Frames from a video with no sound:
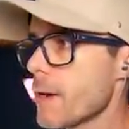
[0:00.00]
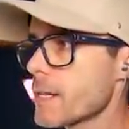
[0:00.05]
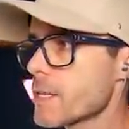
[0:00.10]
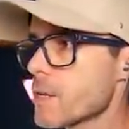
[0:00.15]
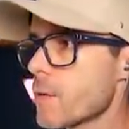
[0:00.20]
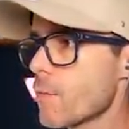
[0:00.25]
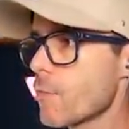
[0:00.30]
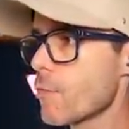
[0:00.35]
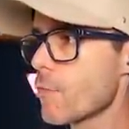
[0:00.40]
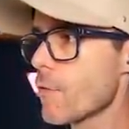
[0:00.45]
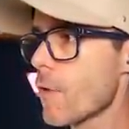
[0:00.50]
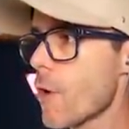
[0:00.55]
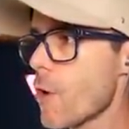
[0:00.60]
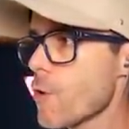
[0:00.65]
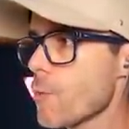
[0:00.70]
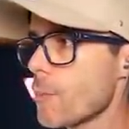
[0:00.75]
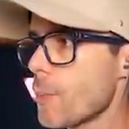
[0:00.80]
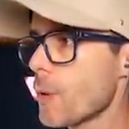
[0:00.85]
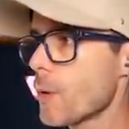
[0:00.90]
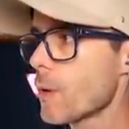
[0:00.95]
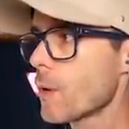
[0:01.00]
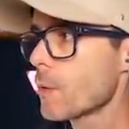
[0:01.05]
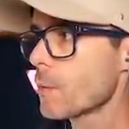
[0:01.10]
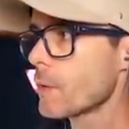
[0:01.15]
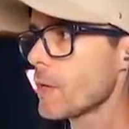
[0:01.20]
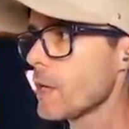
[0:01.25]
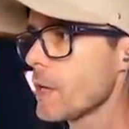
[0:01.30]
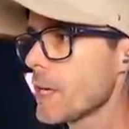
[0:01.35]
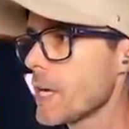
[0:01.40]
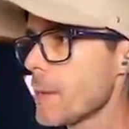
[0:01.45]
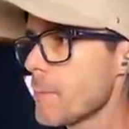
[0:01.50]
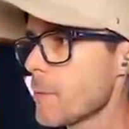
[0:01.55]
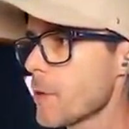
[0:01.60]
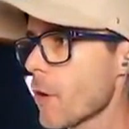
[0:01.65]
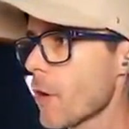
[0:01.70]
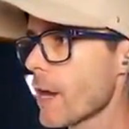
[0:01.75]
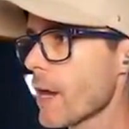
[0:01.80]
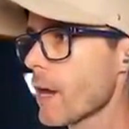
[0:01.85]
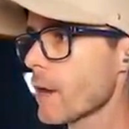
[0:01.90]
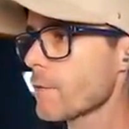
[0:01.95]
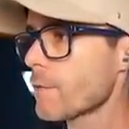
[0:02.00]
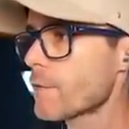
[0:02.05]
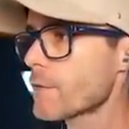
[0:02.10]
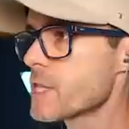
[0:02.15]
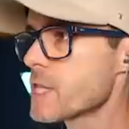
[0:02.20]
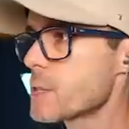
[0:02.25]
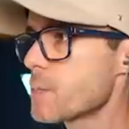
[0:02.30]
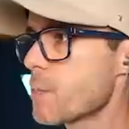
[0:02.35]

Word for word: to make some rope. We need to keep an eye out for